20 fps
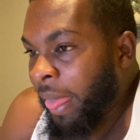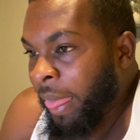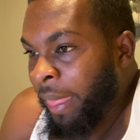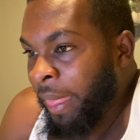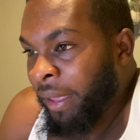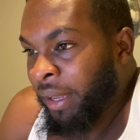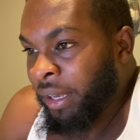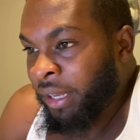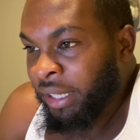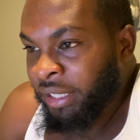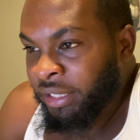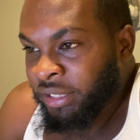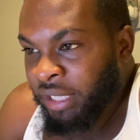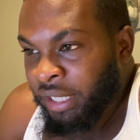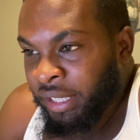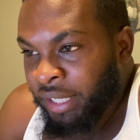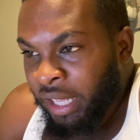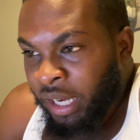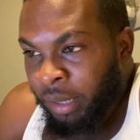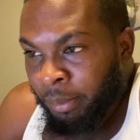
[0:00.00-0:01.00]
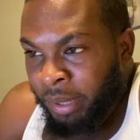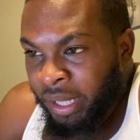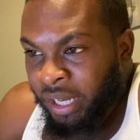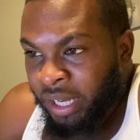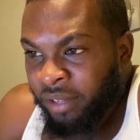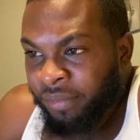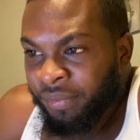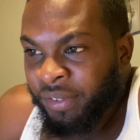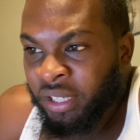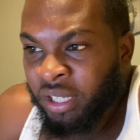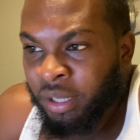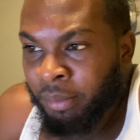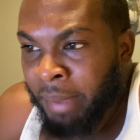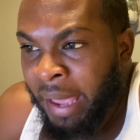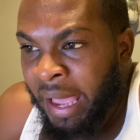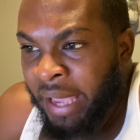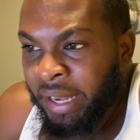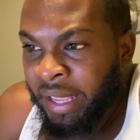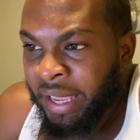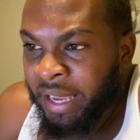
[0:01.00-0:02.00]
And another benefit of
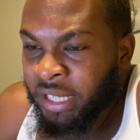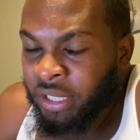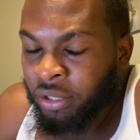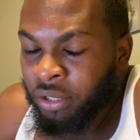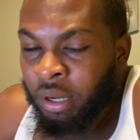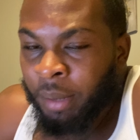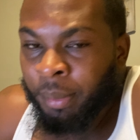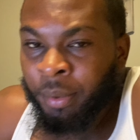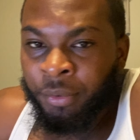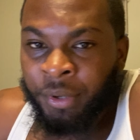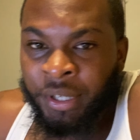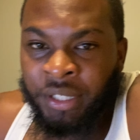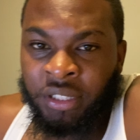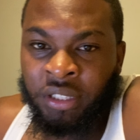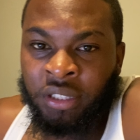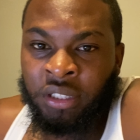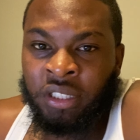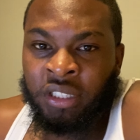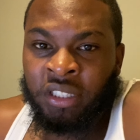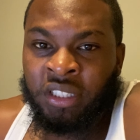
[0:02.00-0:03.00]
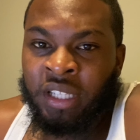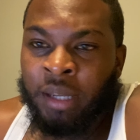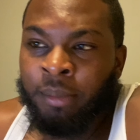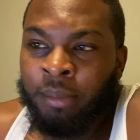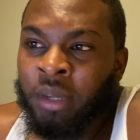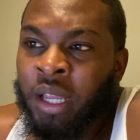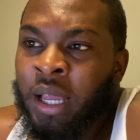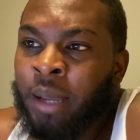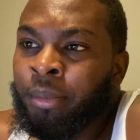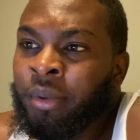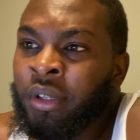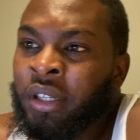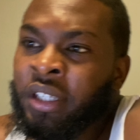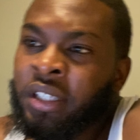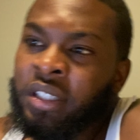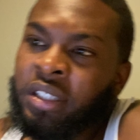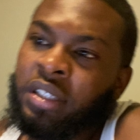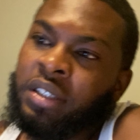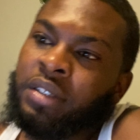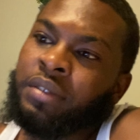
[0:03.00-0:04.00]
buying an age corporation is some
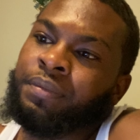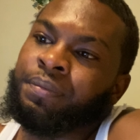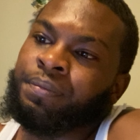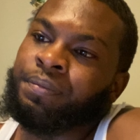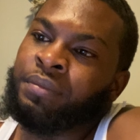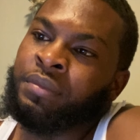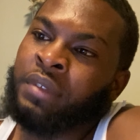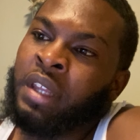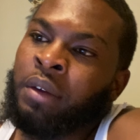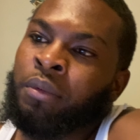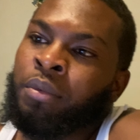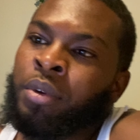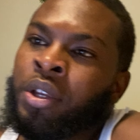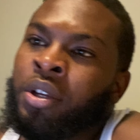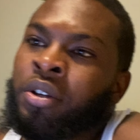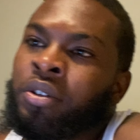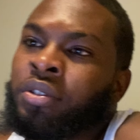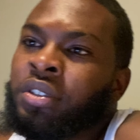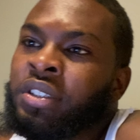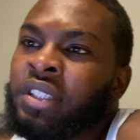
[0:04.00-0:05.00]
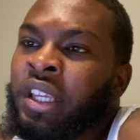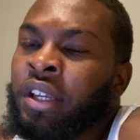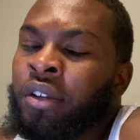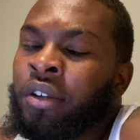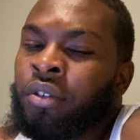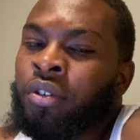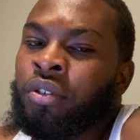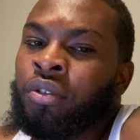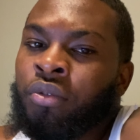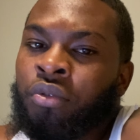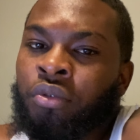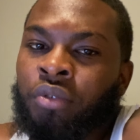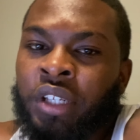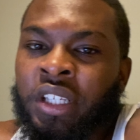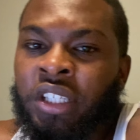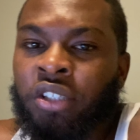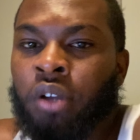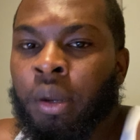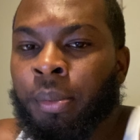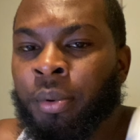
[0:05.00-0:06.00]
companies, they will sell you
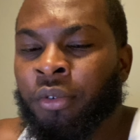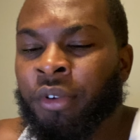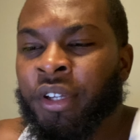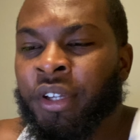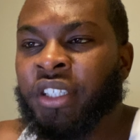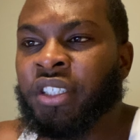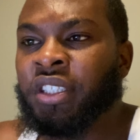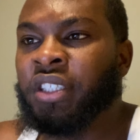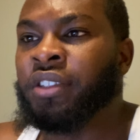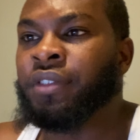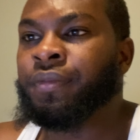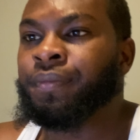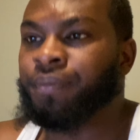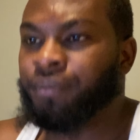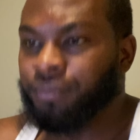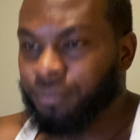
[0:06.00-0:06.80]
these corporations,